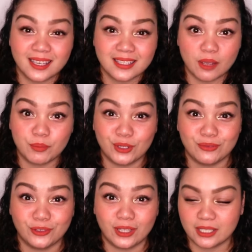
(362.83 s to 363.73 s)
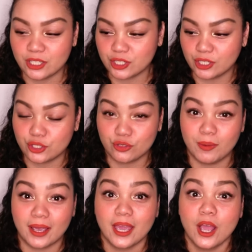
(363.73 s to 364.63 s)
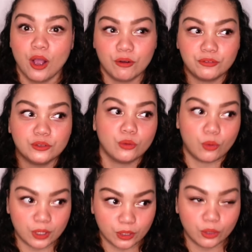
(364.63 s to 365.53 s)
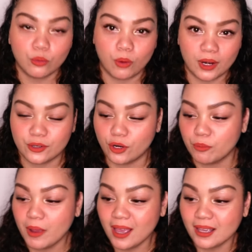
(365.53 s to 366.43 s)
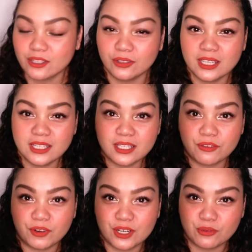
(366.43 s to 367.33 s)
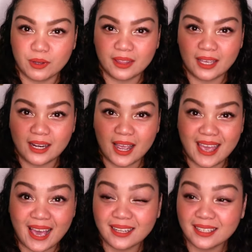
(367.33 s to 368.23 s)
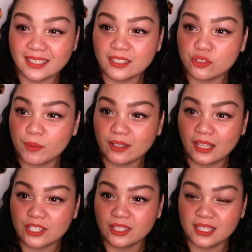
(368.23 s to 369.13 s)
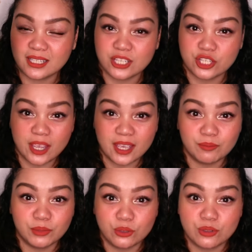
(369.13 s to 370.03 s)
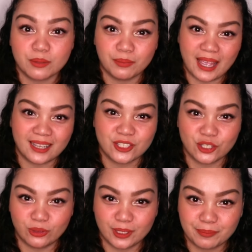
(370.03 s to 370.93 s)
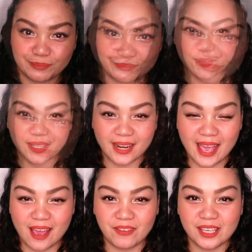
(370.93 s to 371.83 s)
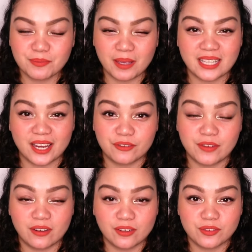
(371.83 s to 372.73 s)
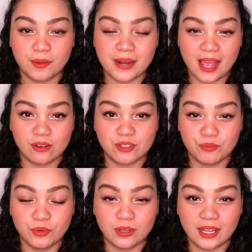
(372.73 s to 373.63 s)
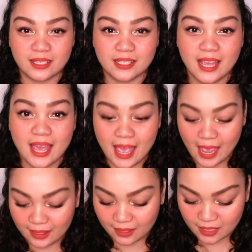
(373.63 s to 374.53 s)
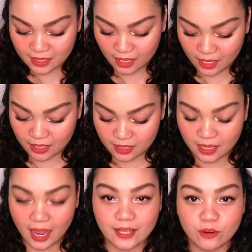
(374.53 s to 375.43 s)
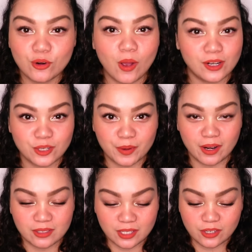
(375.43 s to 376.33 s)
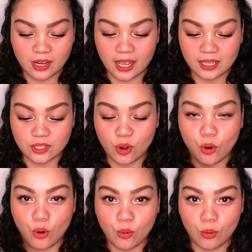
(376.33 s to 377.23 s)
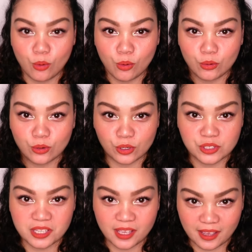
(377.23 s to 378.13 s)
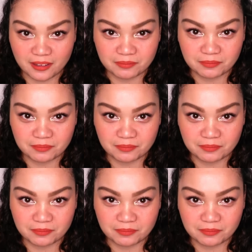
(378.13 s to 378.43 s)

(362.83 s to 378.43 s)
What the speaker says: is a beautiful addition to my floral wardrobe. So this is the first one that I added to my collection. This is Shay and Blue's Black Tulip. Next one that I have is my second fragrance from the house of Mugler, and this is, I don't know how to pronounce this, you guys, Eau Croisiere